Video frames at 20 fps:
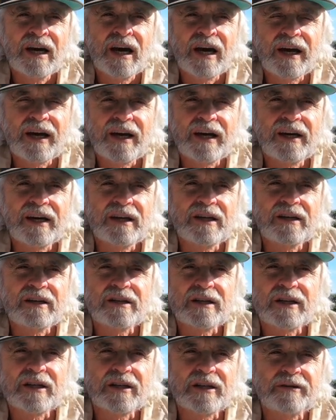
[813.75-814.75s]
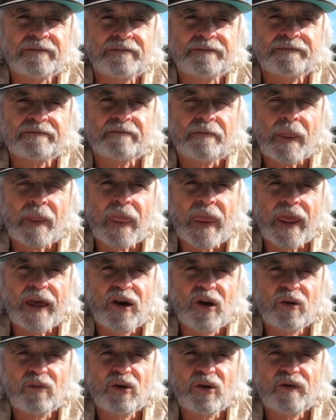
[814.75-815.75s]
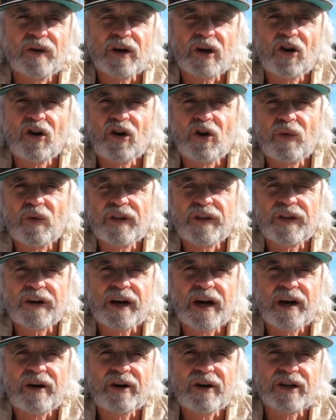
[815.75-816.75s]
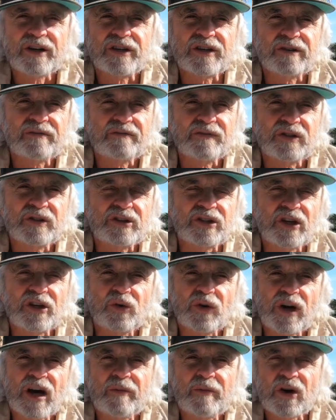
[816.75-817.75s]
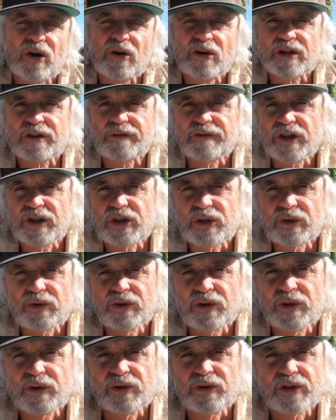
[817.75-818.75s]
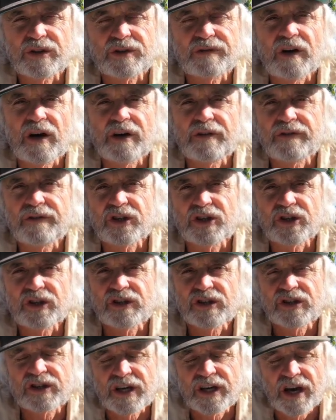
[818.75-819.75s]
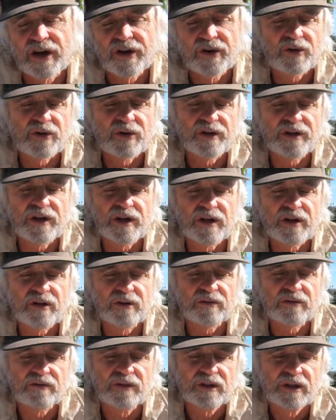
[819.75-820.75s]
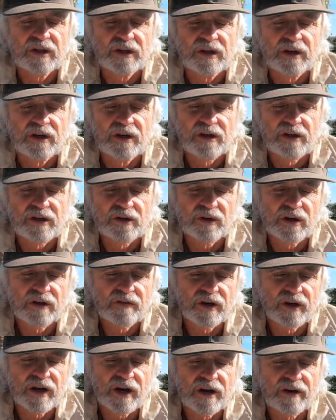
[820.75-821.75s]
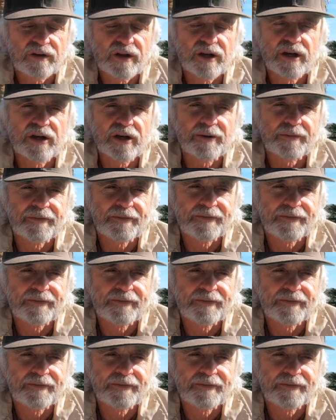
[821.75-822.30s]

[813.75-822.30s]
and you're moving along with the current, and so you'll come across fish, or you'll just find fish on your sounder, and then you'll give it a go there.